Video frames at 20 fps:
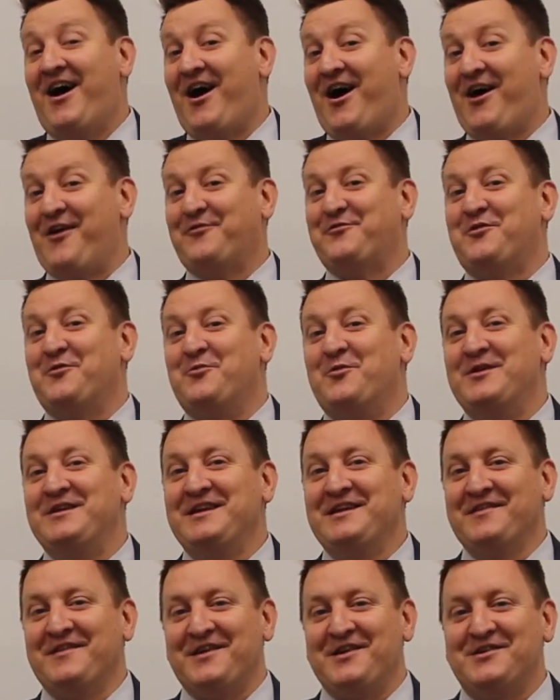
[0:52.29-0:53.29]
After
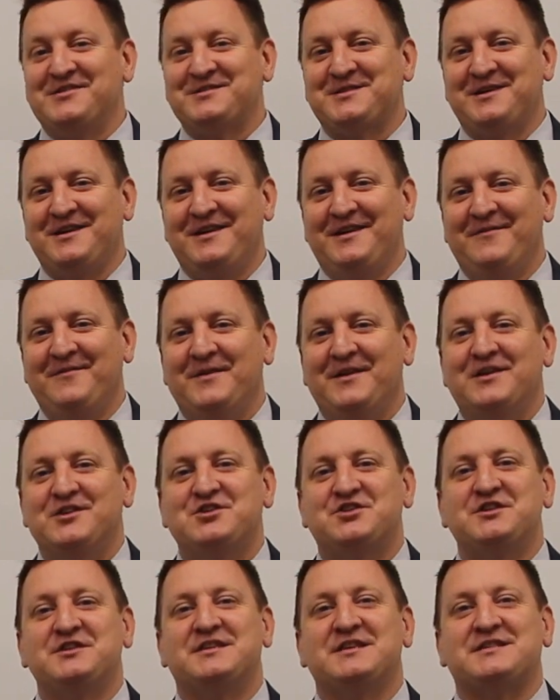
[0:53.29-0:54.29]
winning the Oscar,
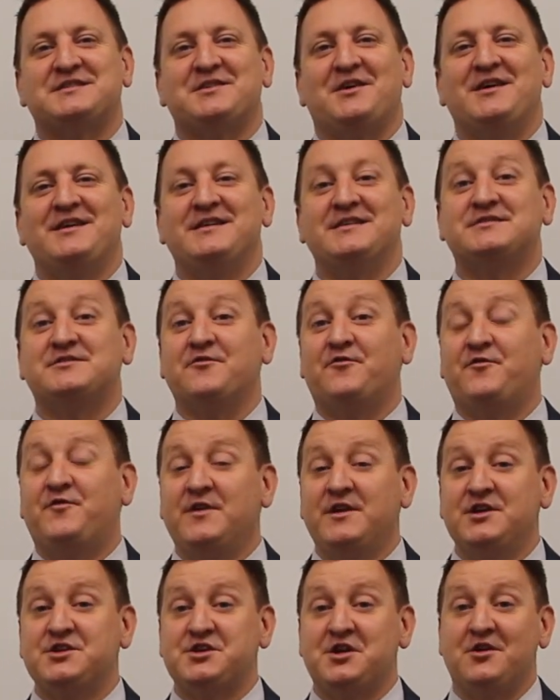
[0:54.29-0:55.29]
she decided to
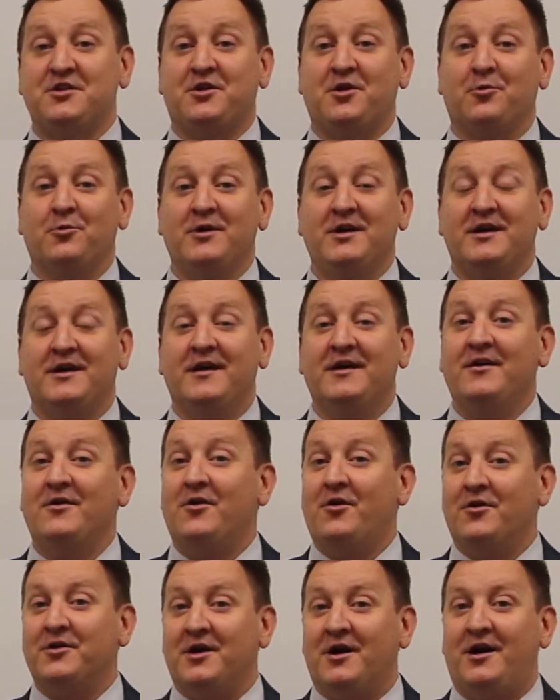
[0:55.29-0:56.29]
finish her career
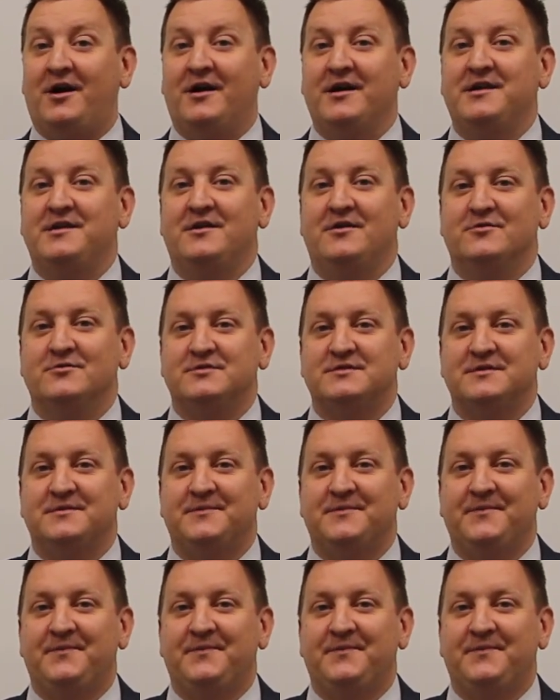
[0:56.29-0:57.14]
on a high note.